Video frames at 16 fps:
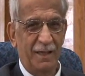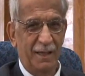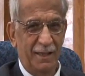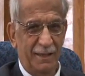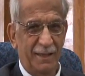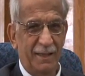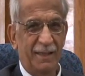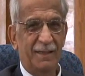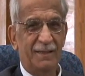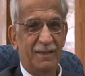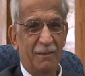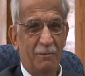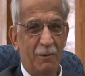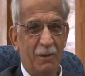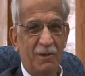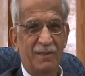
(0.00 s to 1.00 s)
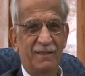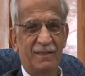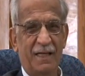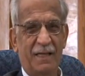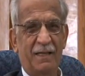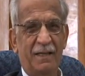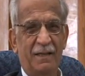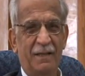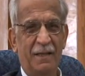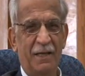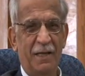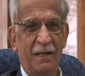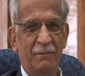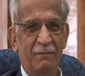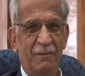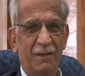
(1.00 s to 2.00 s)
it is the most sacred
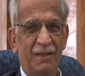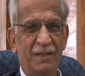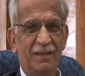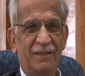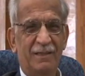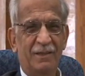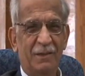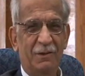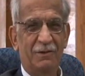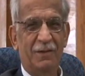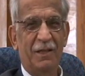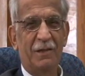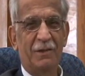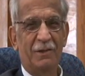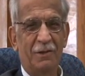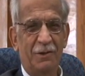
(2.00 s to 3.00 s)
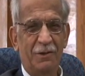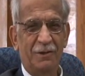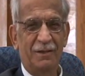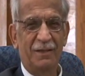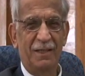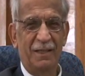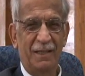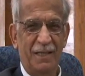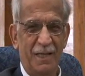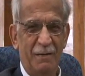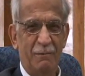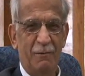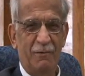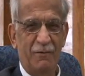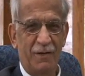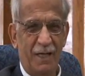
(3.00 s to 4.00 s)
name, so they wrote the
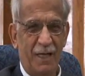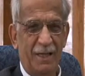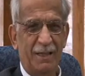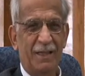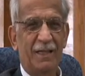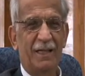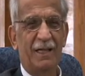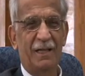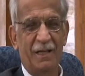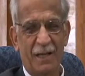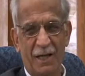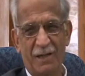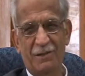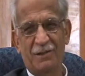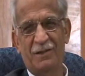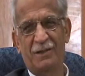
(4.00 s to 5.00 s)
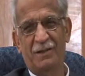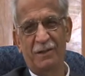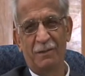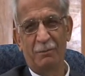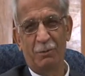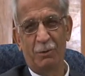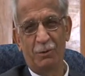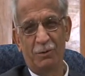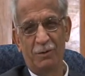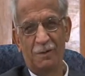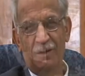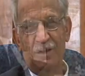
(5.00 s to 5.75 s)
name of God in ancient Hebrew.